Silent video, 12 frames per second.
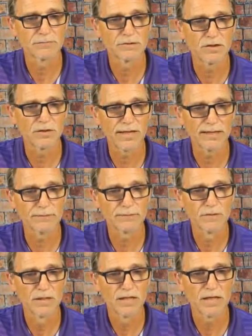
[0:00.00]
All right,
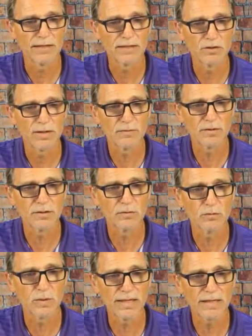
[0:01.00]
so I'm going to
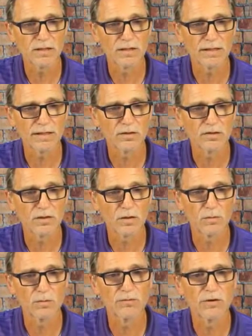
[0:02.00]
right click under
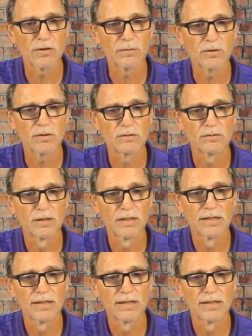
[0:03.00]
global variable,